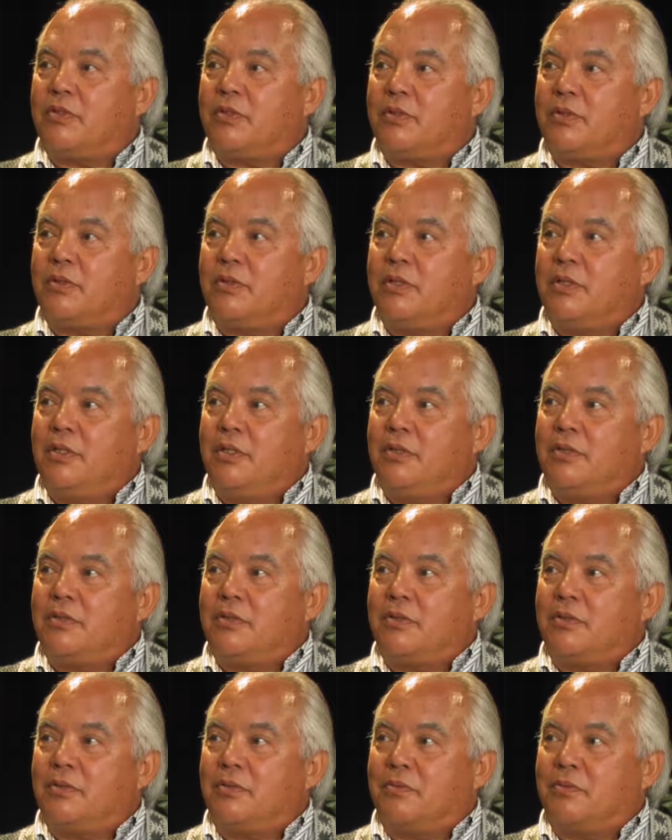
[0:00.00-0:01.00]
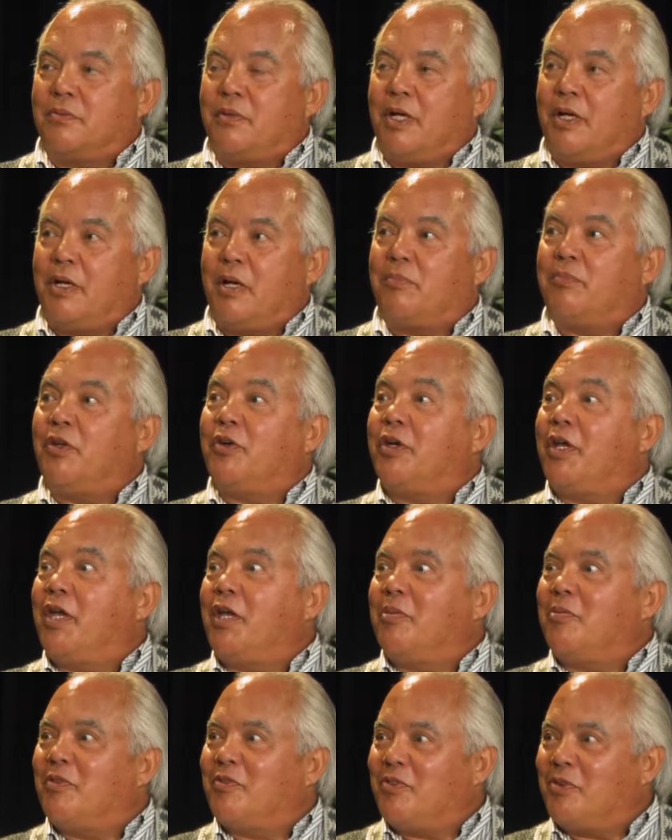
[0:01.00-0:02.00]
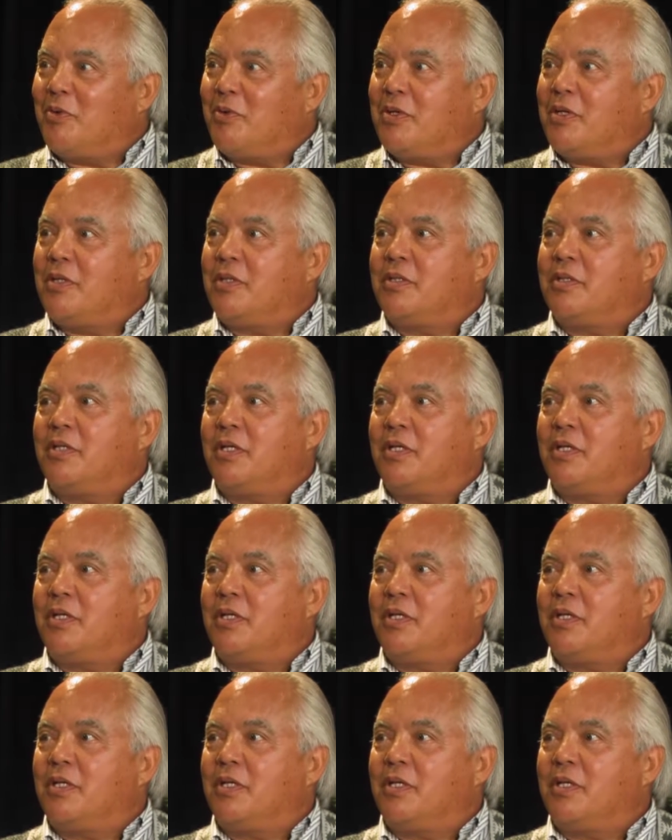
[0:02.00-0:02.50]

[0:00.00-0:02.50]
to up their game, if you will.